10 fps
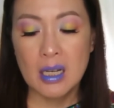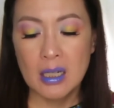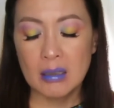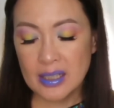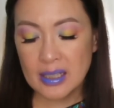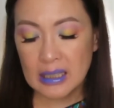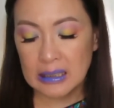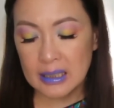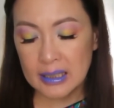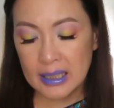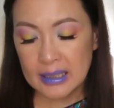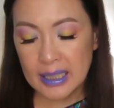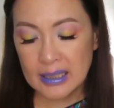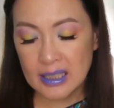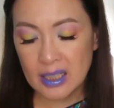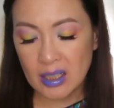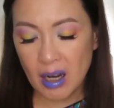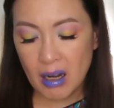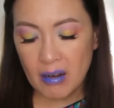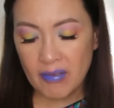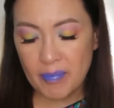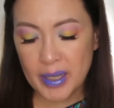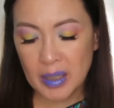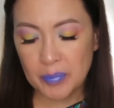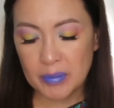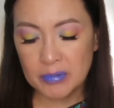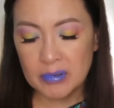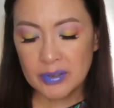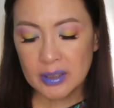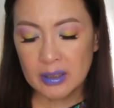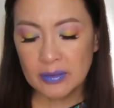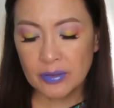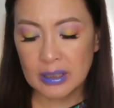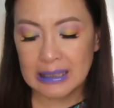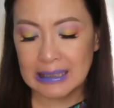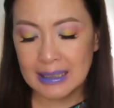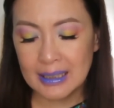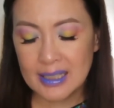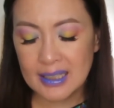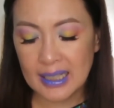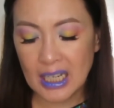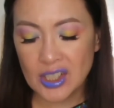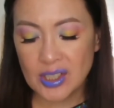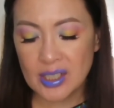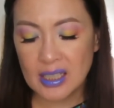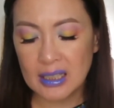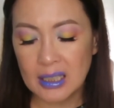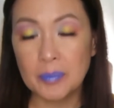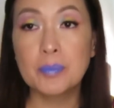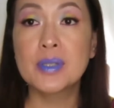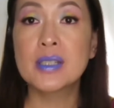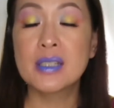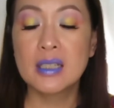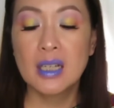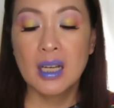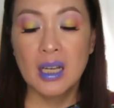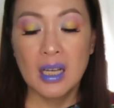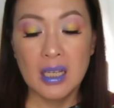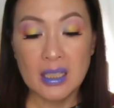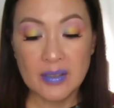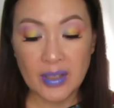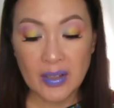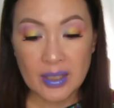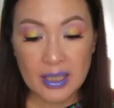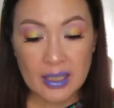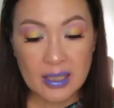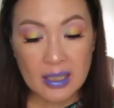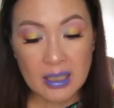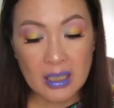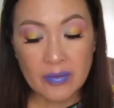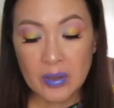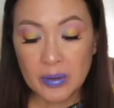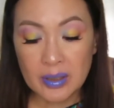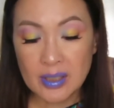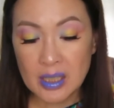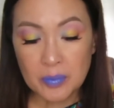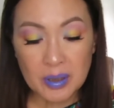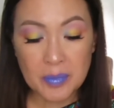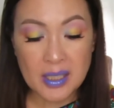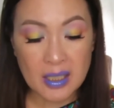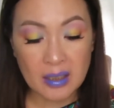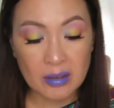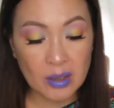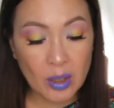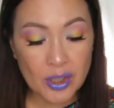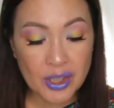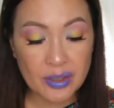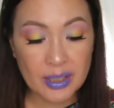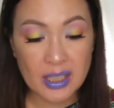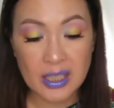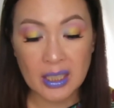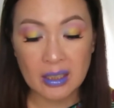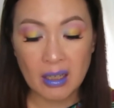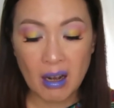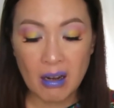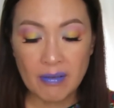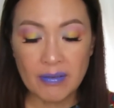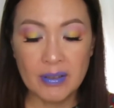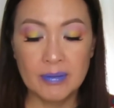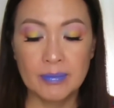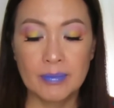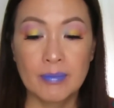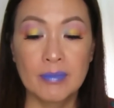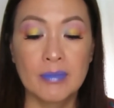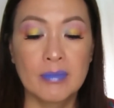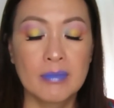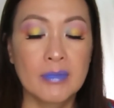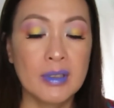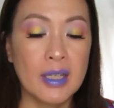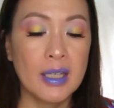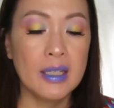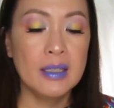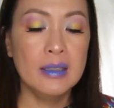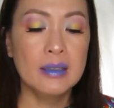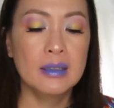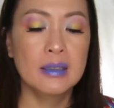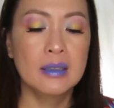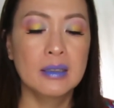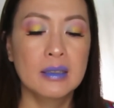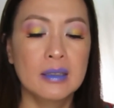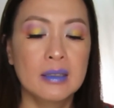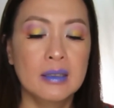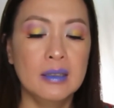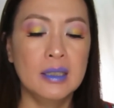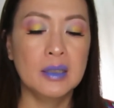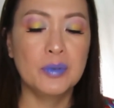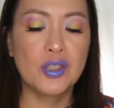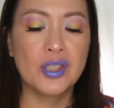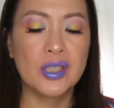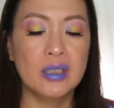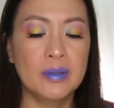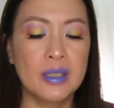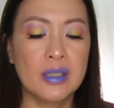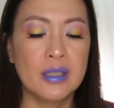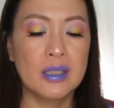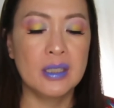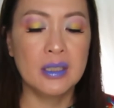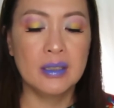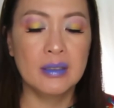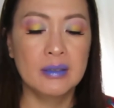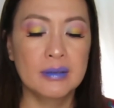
This is the Clinique Take the Day Off Makeup Remover for lids, lashes, and lips. It's very easy. Even with a simple micellar lotion, you can take it off. Okay, let me show it to you.